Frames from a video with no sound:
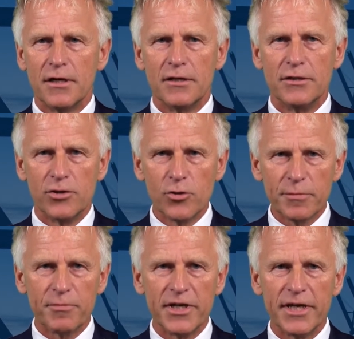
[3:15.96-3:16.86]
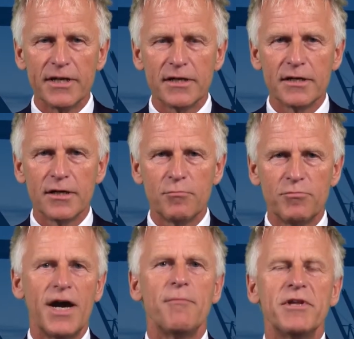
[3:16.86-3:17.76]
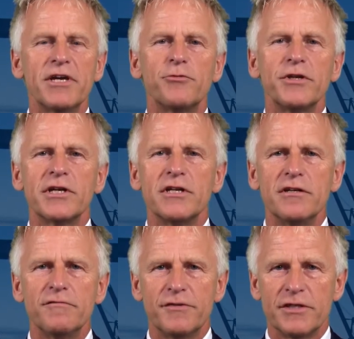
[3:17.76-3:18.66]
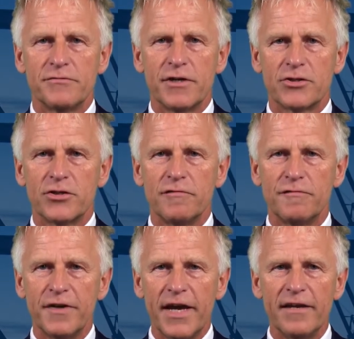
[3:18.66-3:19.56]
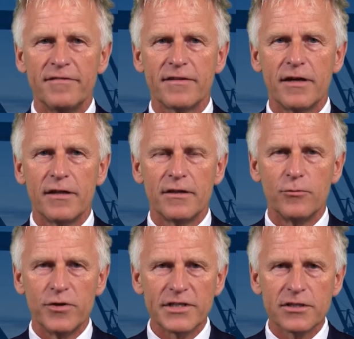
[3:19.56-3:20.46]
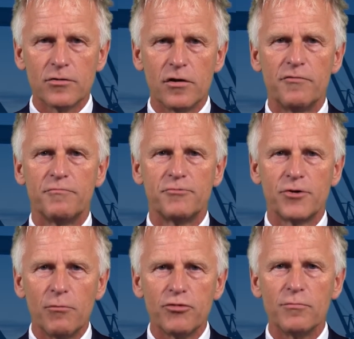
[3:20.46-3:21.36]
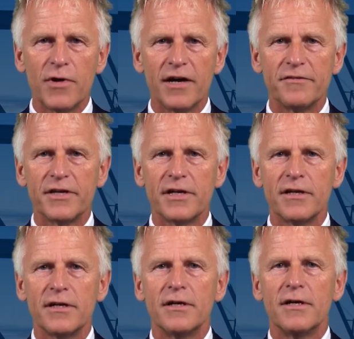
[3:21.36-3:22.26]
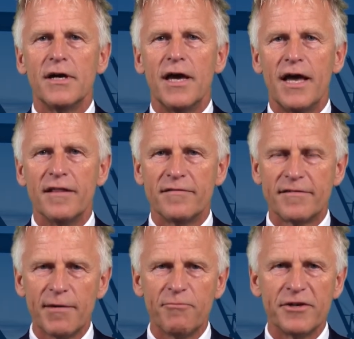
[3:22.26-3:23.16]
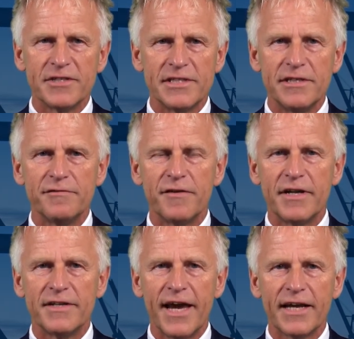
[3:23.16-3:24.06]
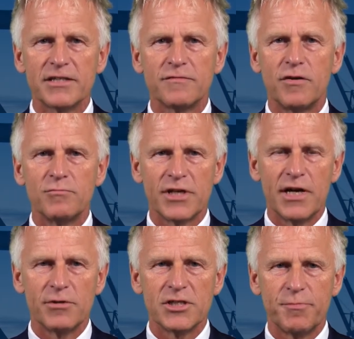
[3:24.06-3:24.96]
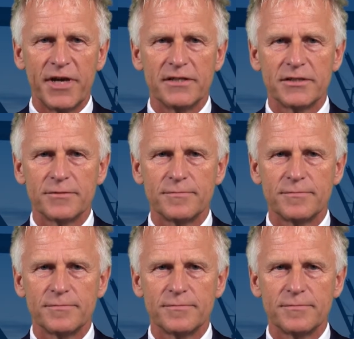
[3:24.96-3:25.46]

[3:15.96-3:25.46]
Notably, public critical infrastructure faced the risk of compromising and subversive attacks from cyberspace.